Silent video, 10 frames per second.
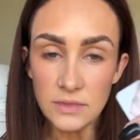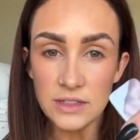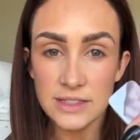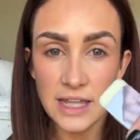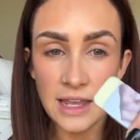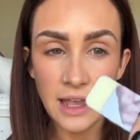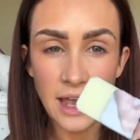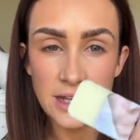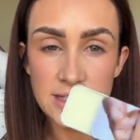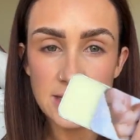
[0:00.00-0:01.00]
Saint
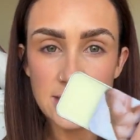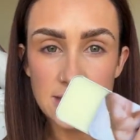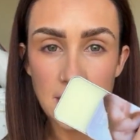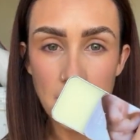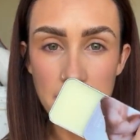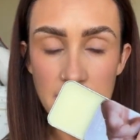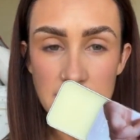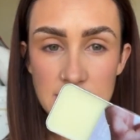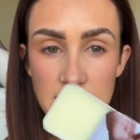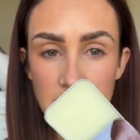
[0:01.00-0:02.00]
has these
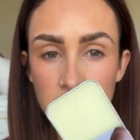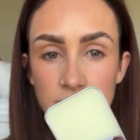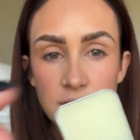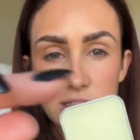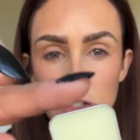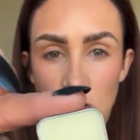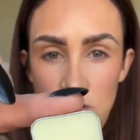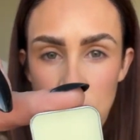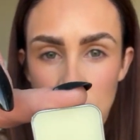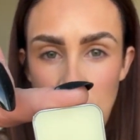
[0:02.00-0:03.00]
amazing, these are
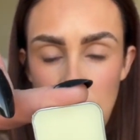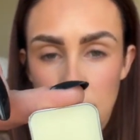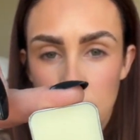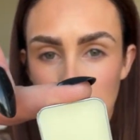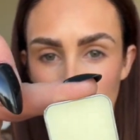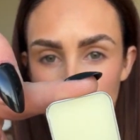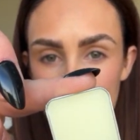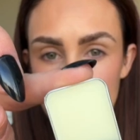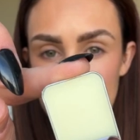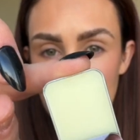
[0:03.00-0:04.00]
also kind of
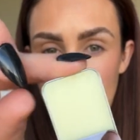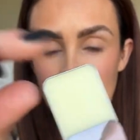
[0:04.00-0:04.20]
balms.